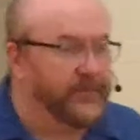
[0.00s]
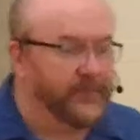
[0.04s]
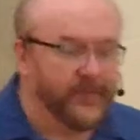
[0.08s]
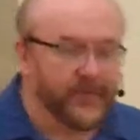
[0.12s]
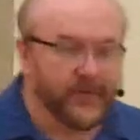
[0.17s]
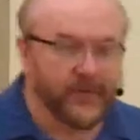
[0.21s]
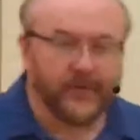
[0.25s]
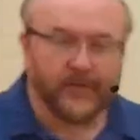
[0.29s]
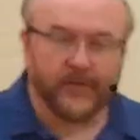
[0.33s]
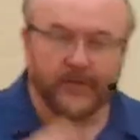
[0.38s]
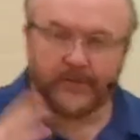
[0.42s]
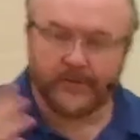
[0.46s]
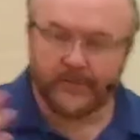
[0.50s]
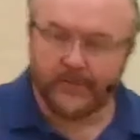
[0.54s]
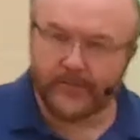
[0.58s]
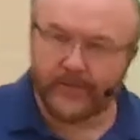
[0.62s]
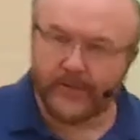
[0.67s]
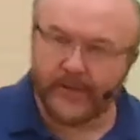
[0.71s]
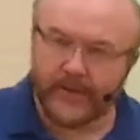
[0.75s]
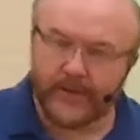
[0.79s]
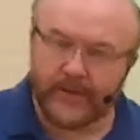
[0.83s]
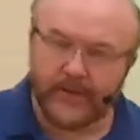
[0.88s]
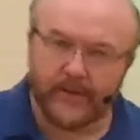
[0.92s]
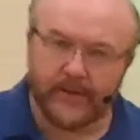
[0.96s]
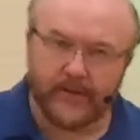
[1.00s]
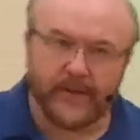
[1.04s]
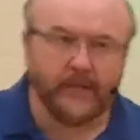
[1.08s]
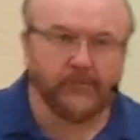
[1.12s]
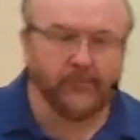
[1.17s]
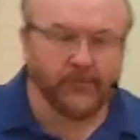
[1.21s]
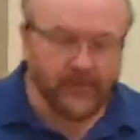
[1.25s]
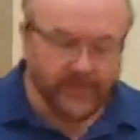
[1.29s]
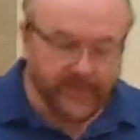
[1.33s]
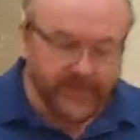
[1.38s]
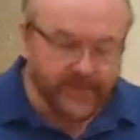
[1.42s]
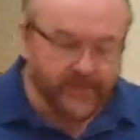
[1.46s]
for a
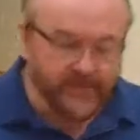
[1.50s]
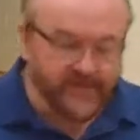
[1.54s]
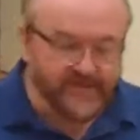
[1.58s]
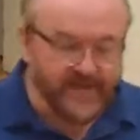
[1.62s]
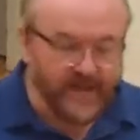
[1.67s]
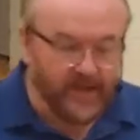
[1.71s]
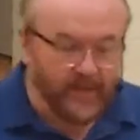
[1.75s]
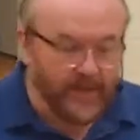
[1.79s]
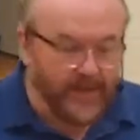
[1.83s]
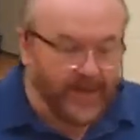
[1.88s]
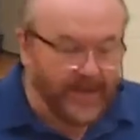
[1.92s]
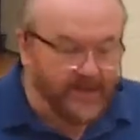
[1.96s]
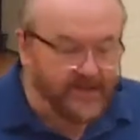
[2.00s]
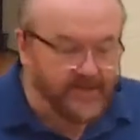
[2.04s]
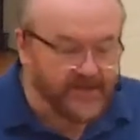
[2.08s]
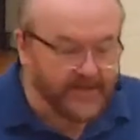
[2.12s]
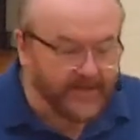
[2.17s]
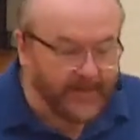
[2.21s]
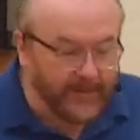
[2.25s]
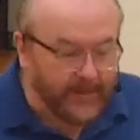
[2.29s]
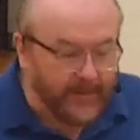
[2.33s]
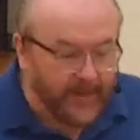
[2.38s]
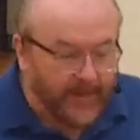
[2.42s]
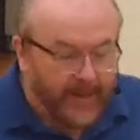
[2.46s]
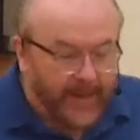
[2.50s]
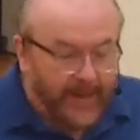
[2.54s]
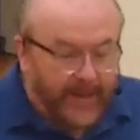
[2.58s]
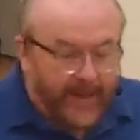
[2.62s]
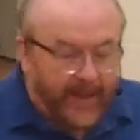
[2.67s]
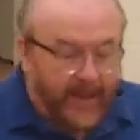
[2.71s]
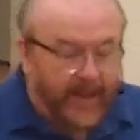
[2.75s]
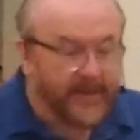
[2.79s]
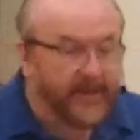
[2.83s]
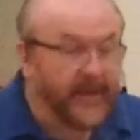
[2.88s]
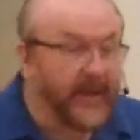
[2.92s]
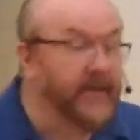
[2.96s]
number of years now, actually.
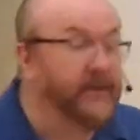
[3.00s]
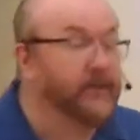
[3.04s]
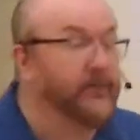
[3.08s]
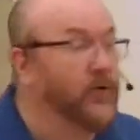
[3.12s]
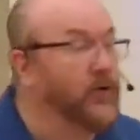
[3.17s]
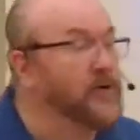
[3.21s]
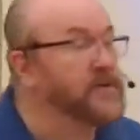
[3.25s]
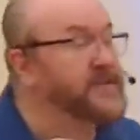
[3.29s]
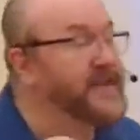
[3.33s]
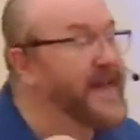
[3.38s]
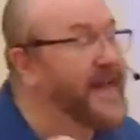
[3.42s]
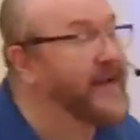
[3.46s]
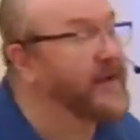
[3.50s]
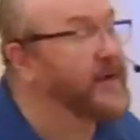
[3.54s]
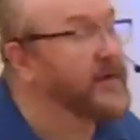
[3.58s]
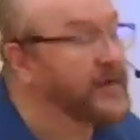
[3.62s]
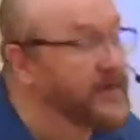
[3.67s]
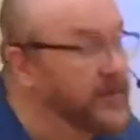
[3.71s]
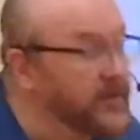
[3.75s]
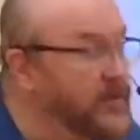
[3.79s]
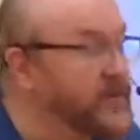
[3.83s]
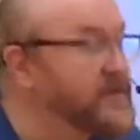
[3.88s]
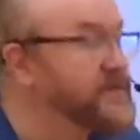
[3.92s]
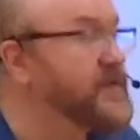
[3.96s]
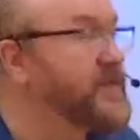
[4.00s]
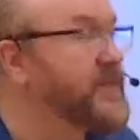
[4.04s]
And of course, that includes